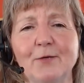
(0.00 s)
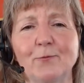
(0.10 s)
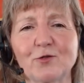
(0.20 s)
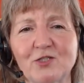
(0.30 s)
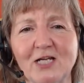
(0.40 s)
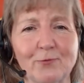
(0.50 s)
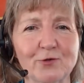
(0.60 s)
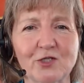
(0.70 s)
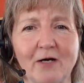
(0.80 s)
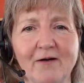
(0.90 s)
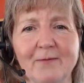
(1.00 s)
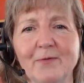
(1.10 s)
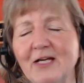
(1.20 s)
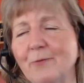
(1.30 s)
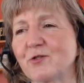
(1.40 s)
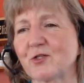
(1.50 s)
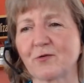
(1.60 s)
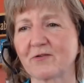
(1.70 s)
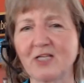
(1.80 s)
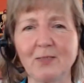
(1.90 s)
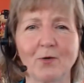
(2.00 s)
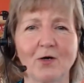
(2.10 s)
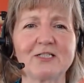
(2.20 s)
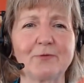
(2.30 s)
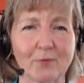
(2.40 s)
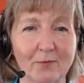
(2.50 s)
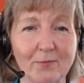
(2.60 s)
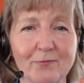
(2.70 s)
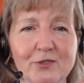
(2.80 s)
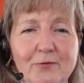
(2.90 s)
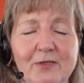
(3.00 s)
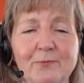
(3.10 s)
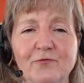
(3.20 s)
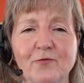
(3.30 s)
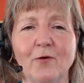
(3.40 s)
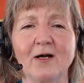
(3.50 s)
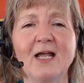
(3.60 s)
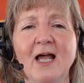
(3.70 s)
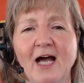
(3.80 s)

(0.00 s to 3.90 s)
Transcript: and we'll say we're sorry, but then we'll just sort of keep on doing what we were doing before.